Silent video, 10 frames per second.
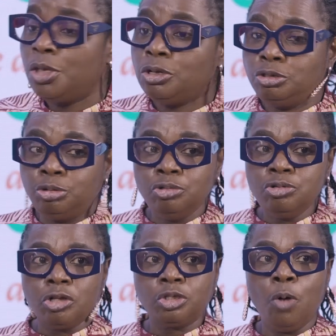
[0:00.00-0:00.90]
Do
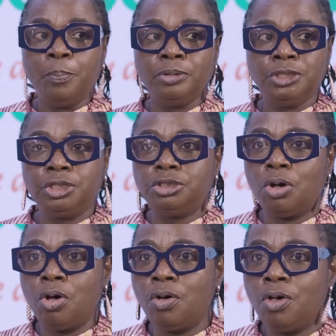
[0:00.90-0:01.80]
not open the
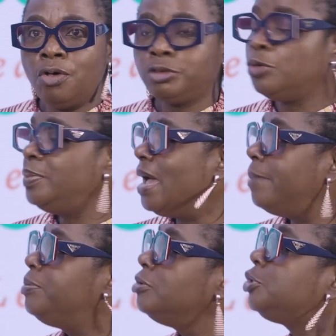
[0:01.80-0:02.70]
door to be
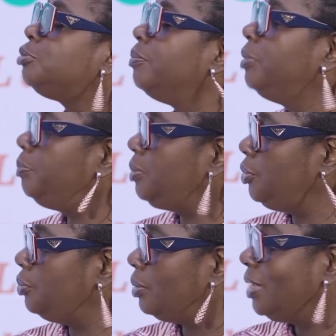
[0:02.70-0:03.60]
abused from the pew.